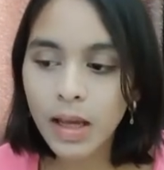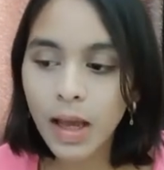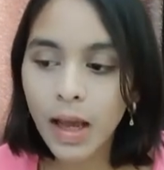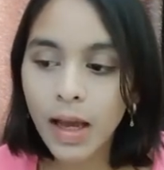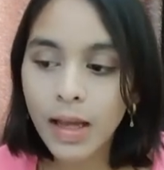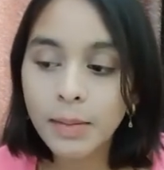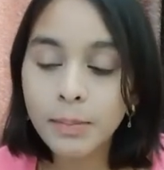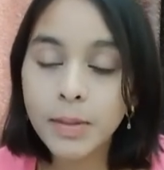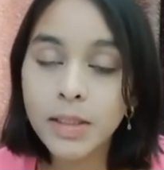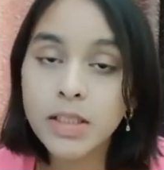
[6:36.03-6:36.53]

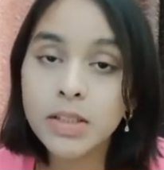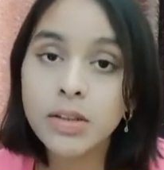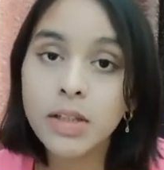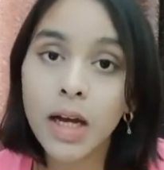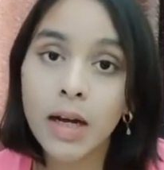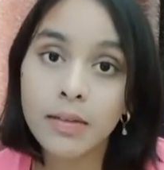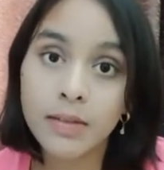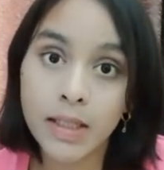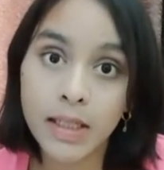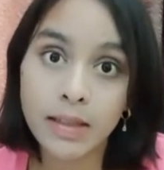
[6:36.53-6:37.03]
And make sure you
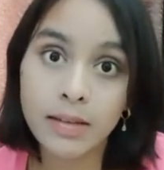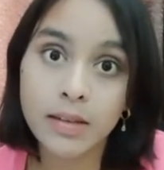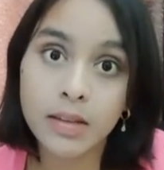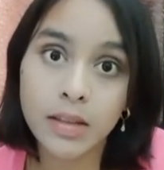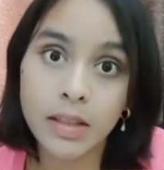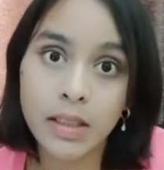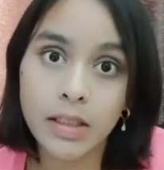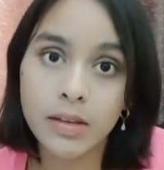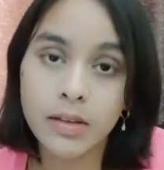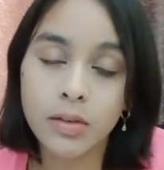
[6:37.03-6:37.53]
have case
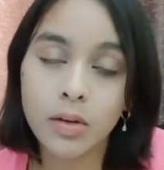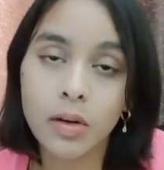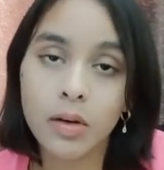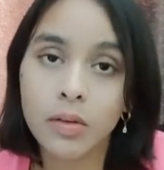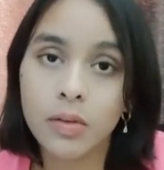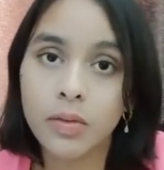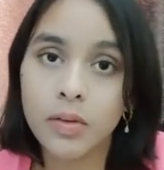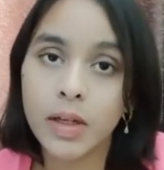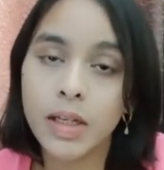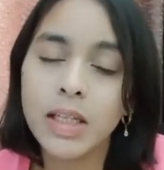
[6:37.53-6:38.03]
studies
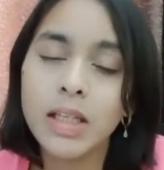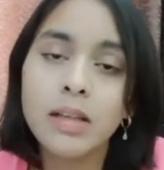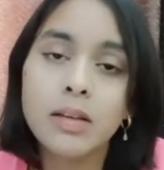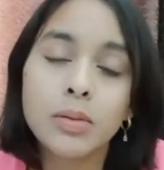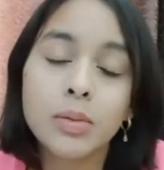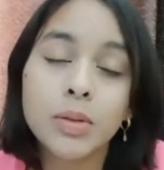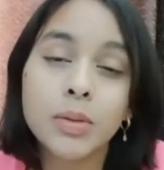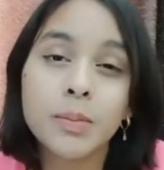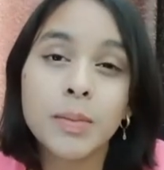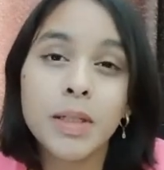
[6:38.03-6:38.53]
of any
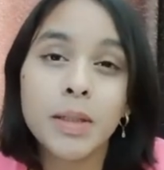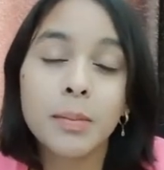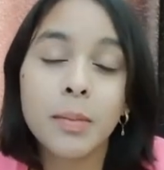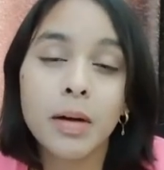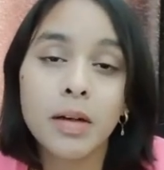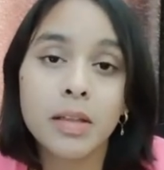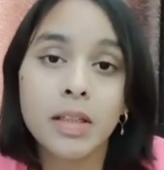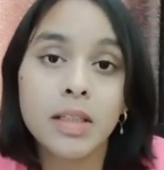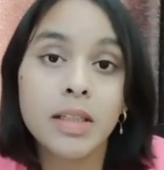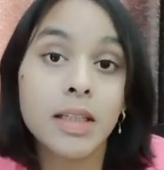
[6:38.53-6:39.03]
social media
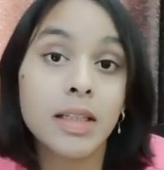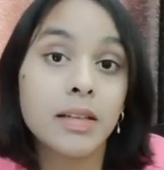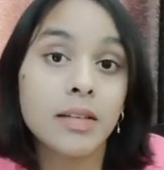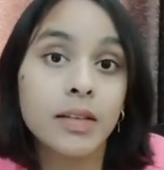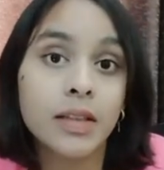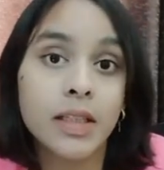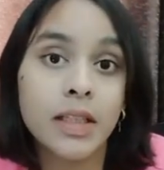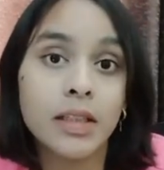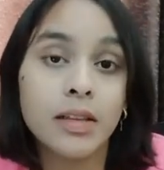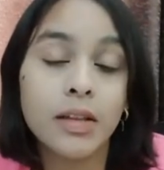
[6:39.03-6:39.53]
marketing case
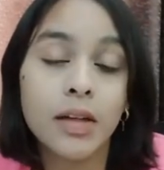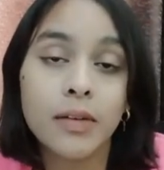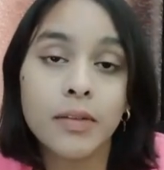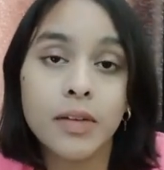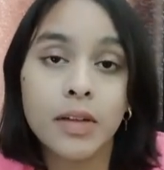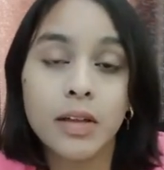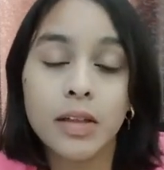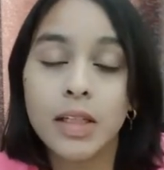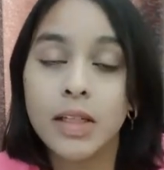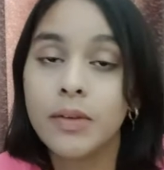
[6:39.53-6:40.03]
studies you
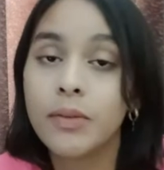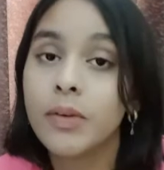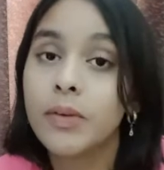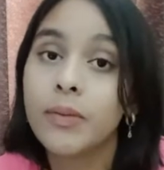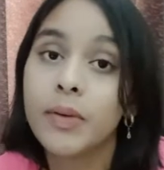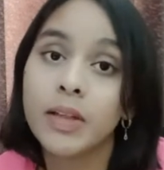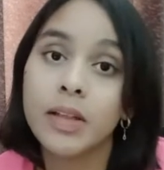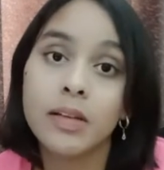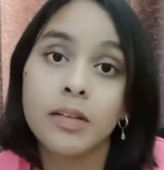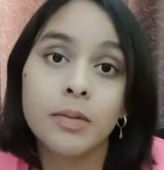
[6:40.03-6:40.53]
have done, even
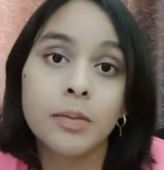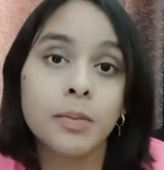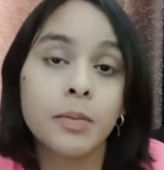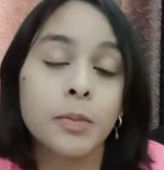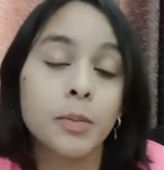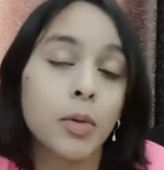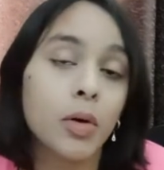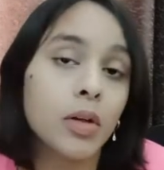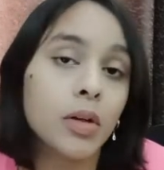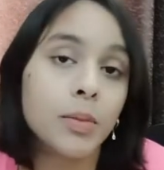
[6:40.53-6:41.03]
whether it's
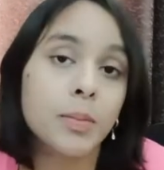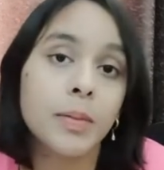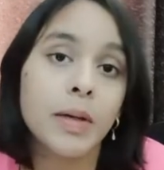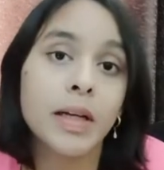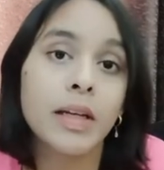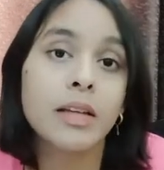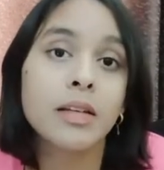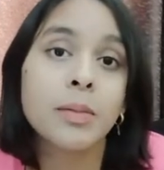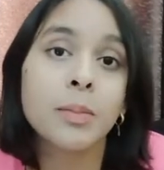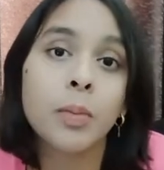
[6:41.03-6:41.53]
small or
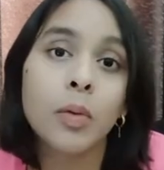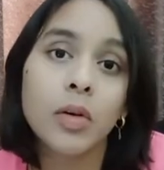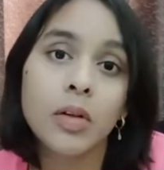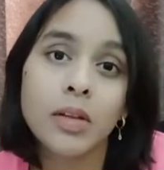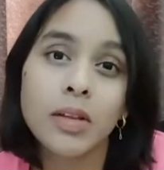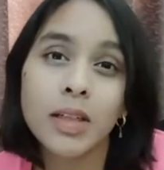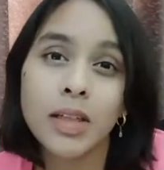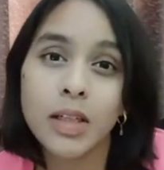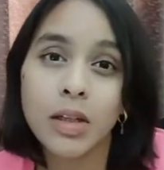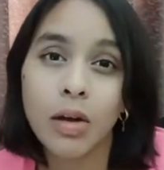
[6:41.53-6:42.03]
big. It's
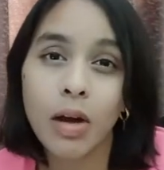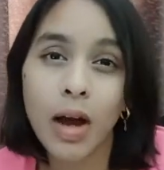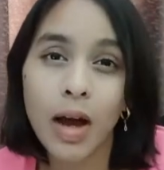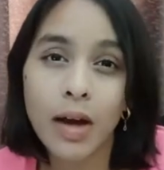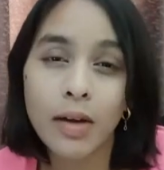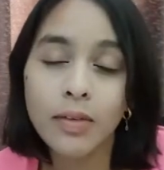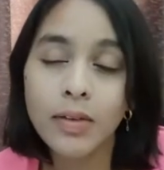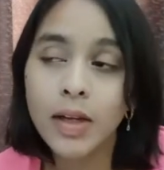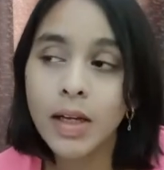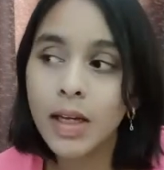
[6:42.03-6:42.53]
important that you
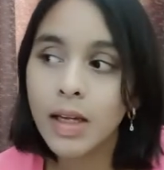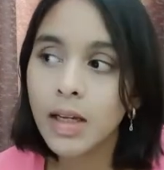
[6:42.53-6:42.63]
have,